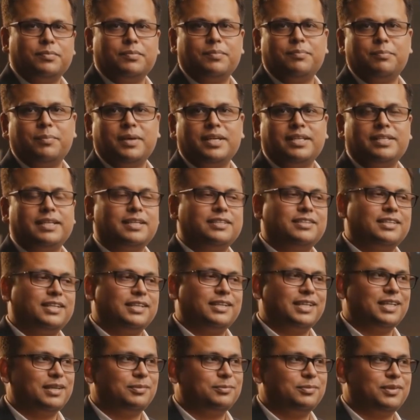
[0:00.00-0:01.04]
By
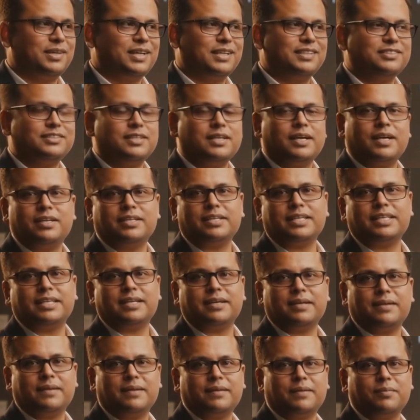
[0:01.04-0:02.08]
testing APIs
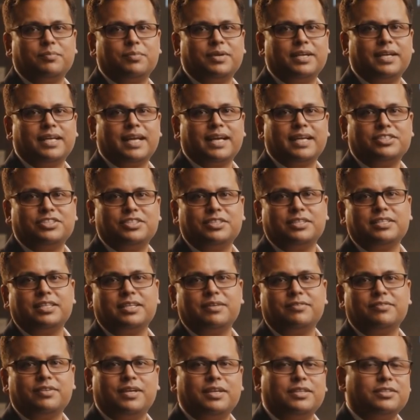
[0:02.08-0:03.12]
early, we catch
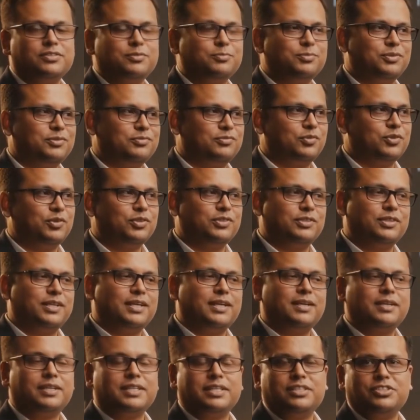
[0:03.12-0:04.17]
defects before
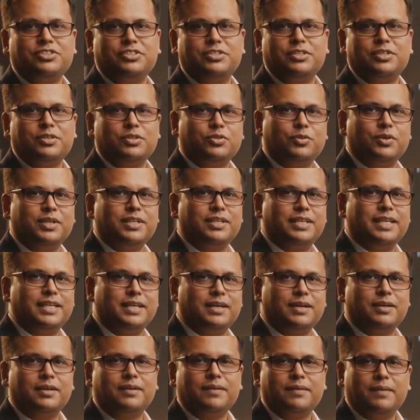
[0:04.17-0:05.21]
they reach the UI
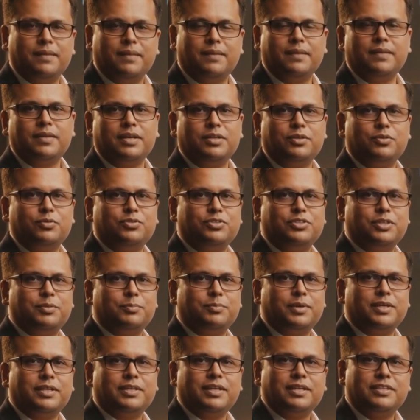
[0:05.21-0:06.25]
layer, reduce
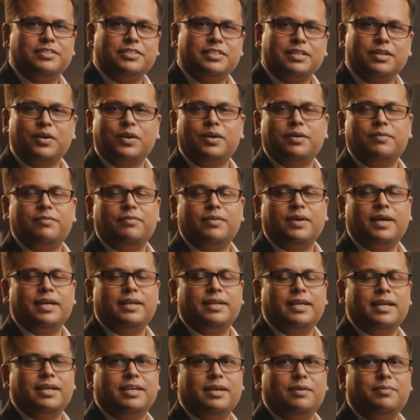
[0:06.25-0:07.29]
dependency on
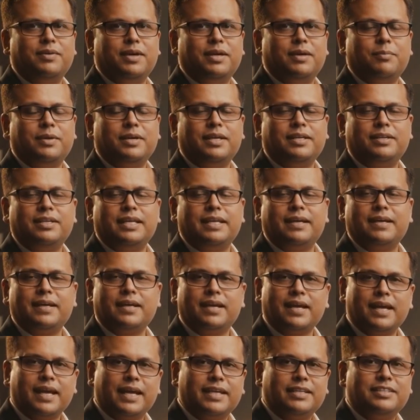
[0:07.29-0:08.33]
front-end availability,
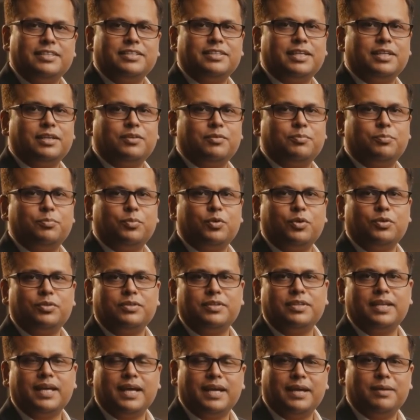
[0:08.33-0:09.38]
and save both
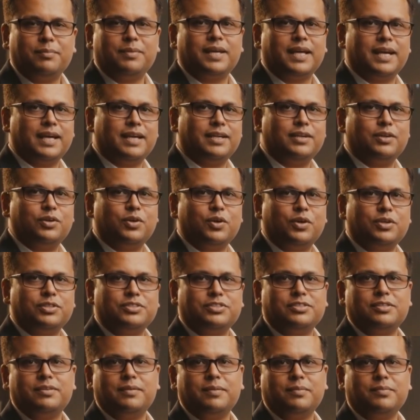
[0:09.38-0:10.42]
time and cost.